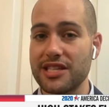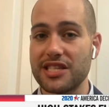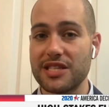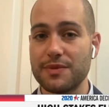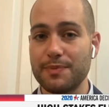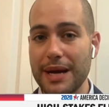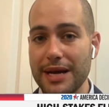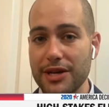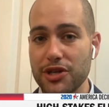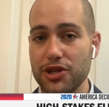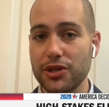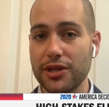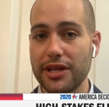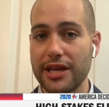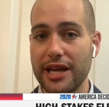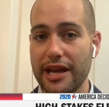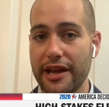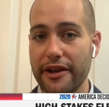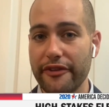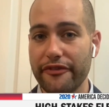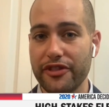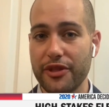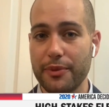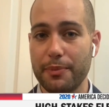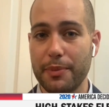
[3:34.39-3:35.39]
especially
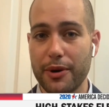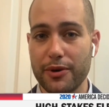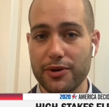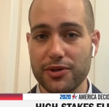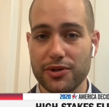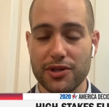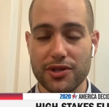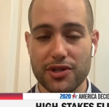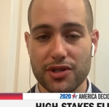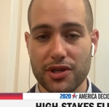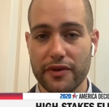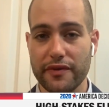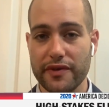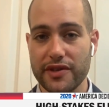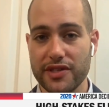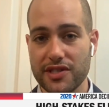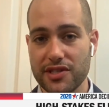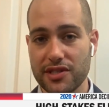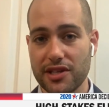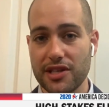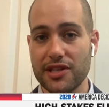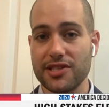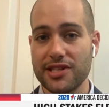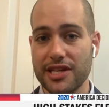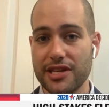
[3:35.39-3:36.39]
if the Postal
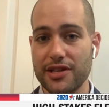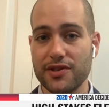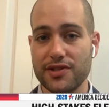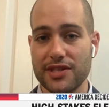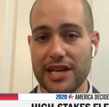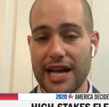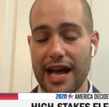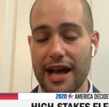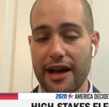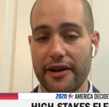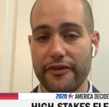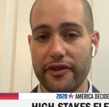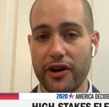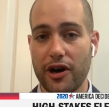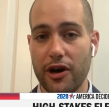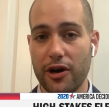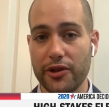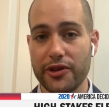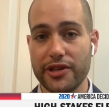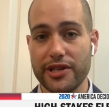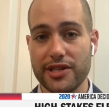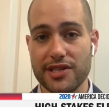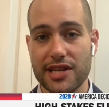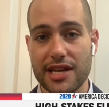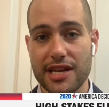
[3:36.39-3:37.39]
Service continues to have
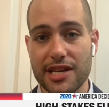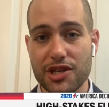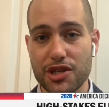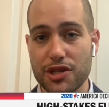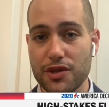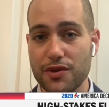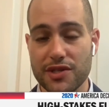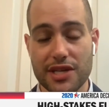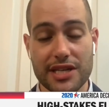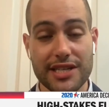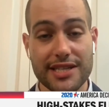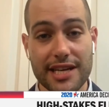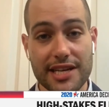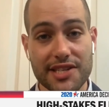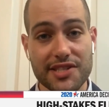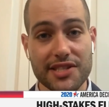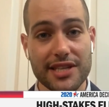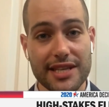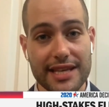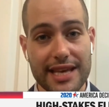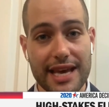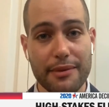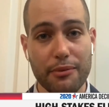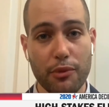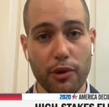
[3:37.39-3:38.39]
all these issues and
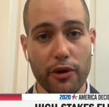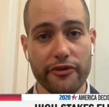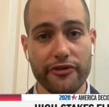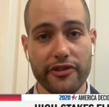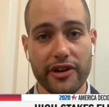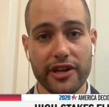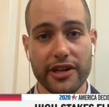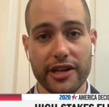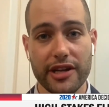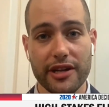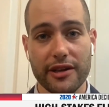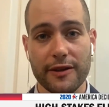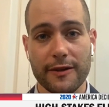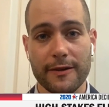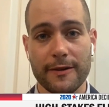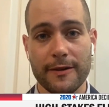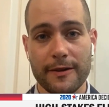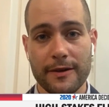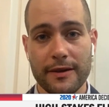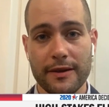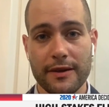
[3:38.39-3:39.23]
doesn't get more funding.